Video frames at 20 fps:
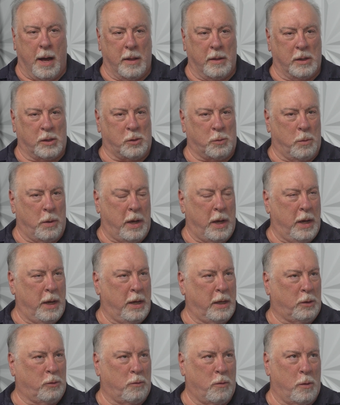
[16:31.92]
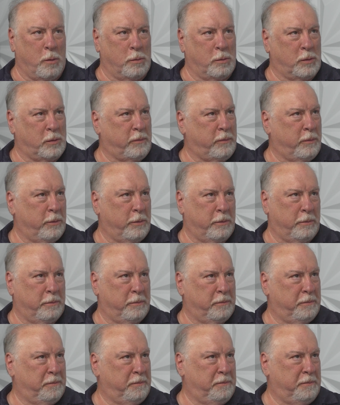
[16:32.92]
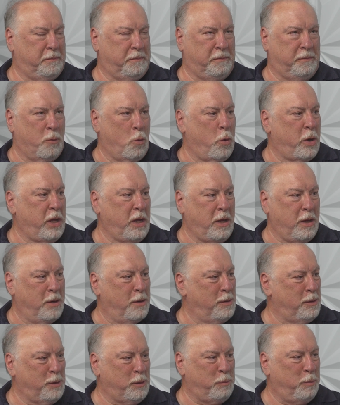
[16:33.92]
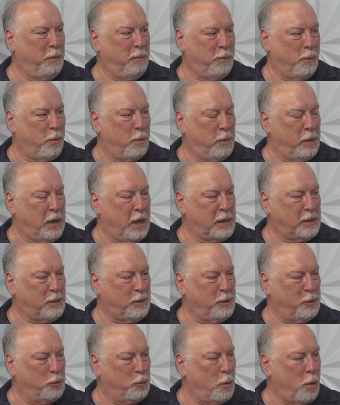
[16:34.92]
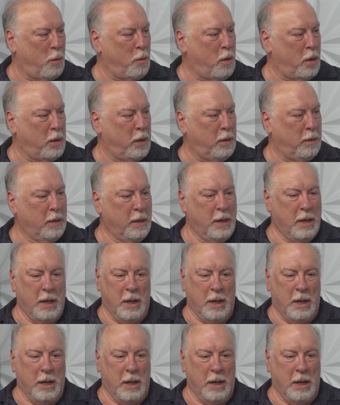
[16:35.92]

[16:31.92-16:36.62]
This way it grows for 40 years before he has to draw on it.